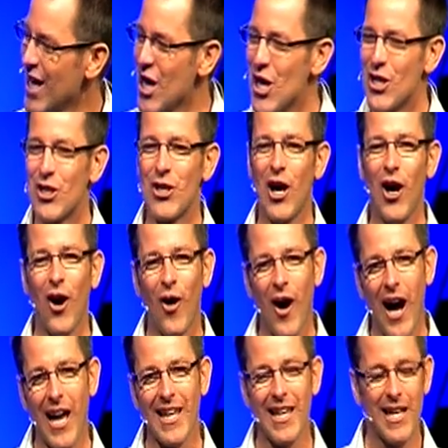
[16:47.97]
So
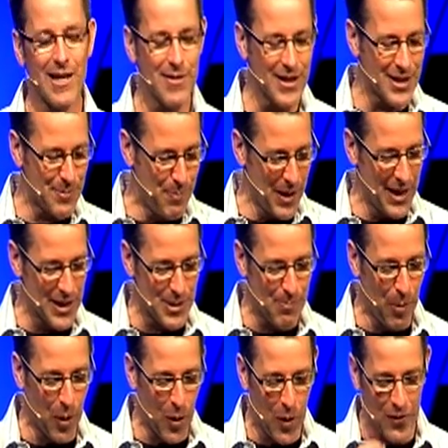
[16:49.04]
I get his
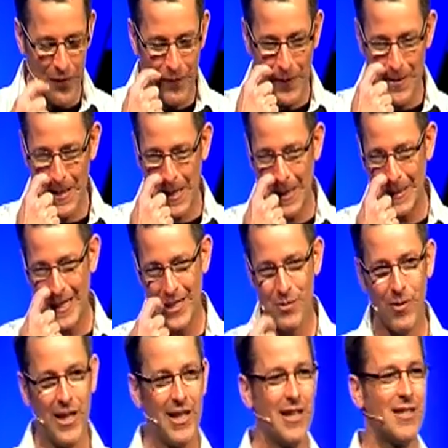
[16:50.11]
pole. The first thing he does when
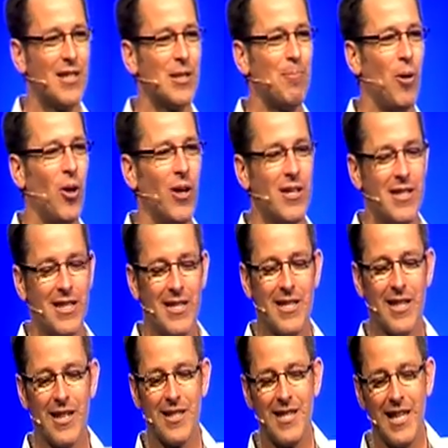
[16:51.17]
he gets his pole is he
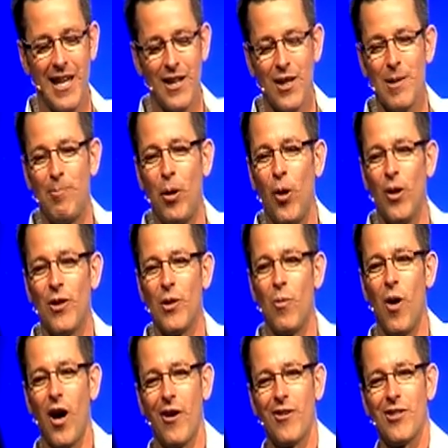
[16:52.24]
sticks the end of the pole in the
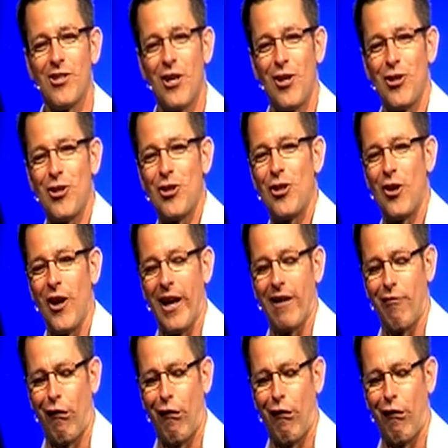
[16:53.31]
water and starts stirring it.